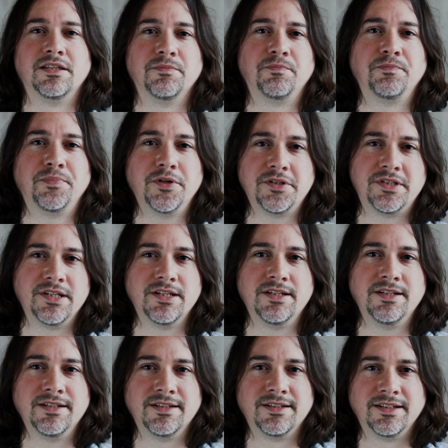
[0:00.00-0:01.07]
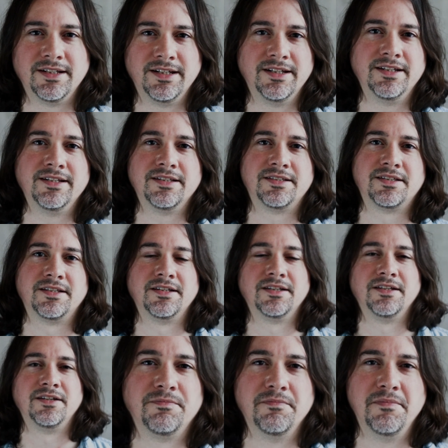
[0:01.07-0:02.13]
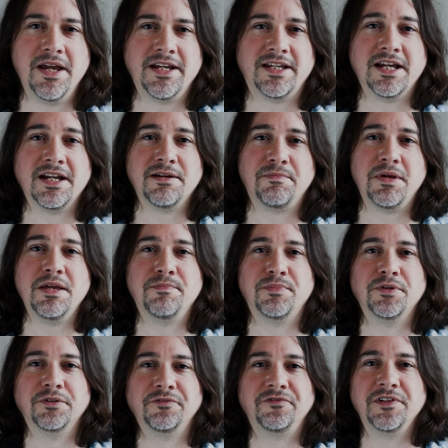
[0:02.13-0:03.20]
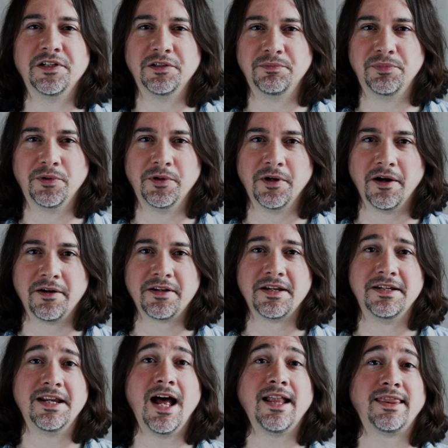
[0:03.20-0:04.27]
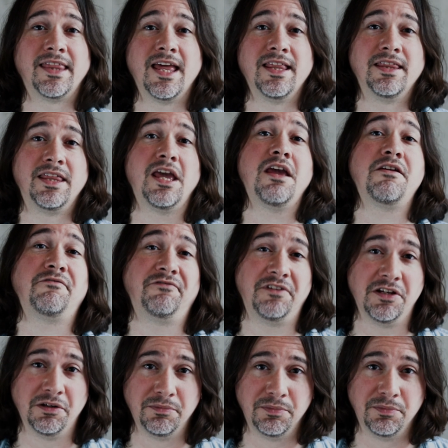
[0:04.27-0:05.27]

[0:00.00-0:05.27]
the person is making people feel bored, not that they feel